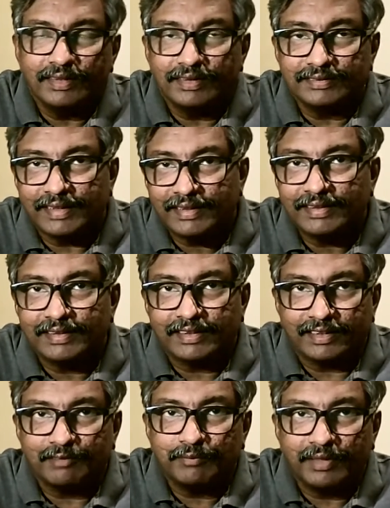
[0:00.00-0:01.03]
The second
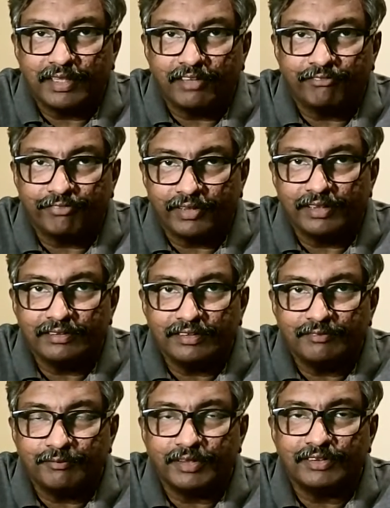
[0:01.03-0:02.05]
time I failed
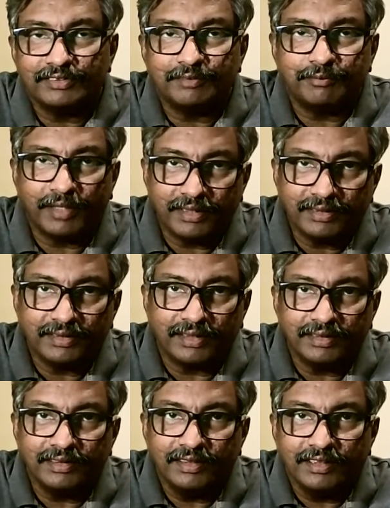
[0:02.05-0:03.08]
because
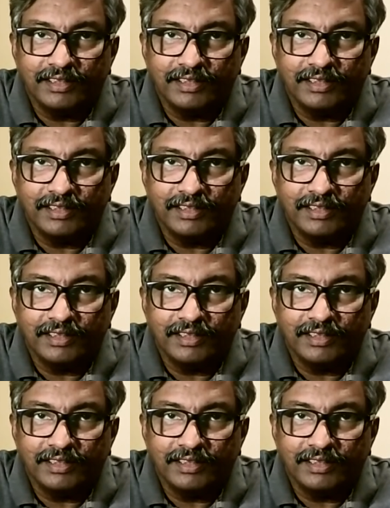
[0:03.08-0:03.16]
apparently